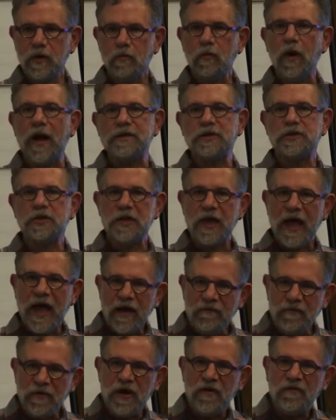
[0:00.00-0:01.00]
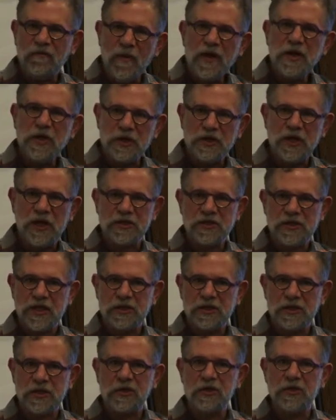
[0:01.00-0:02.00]
Right. So the have enough money test.
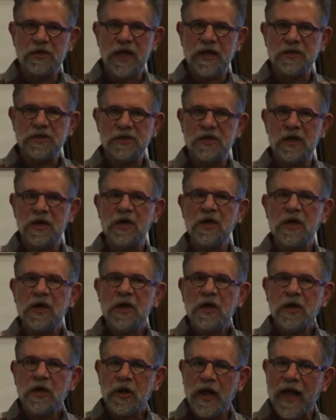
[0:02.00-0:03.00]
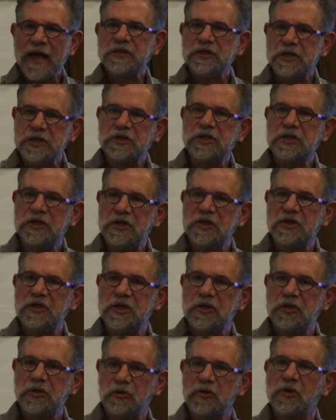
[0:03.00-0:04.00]
That's a classic
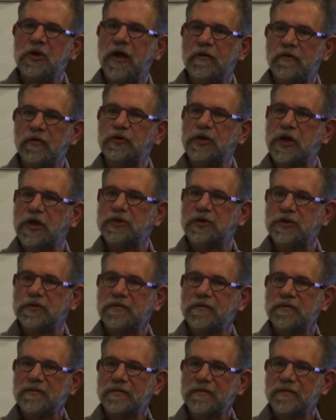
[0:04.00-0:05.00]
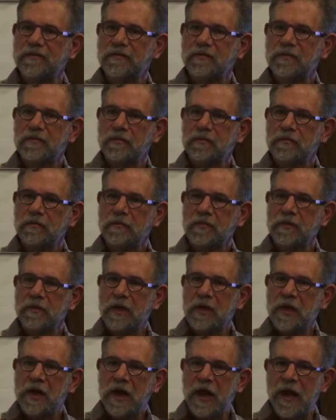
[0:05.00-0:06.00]
TDD unit level test.
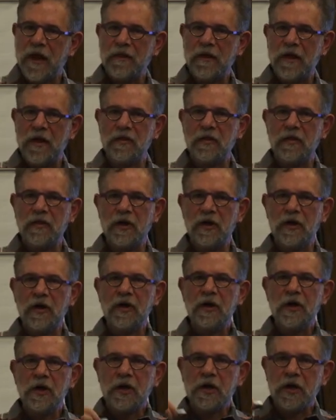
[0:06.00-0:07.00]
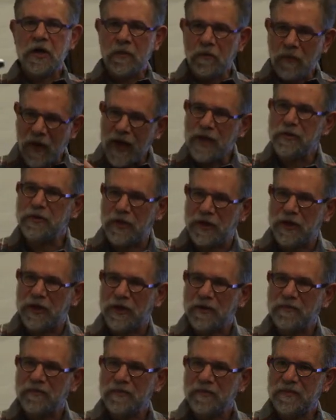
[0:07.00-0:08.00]
Yeah. And then the combined thing,
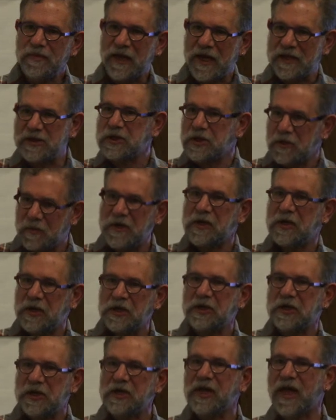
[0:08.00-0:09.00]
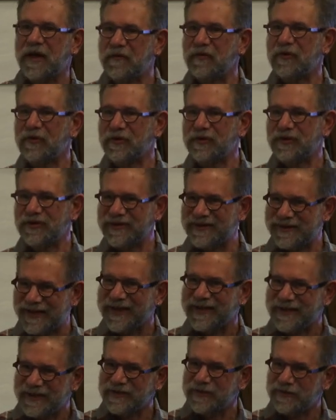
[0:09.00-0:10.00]
that's the BDD level
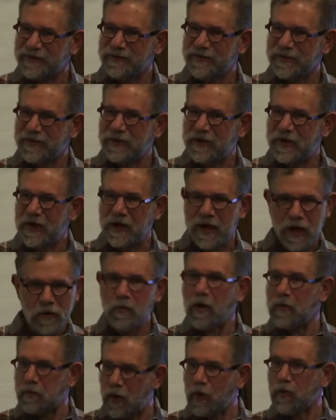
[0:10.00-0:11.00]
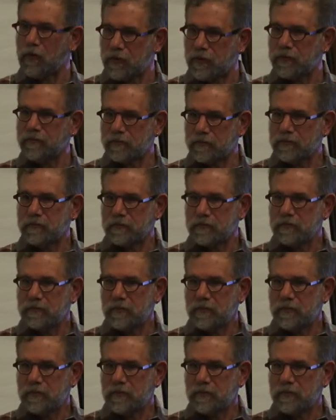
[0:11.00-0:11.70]
test. And I would still have.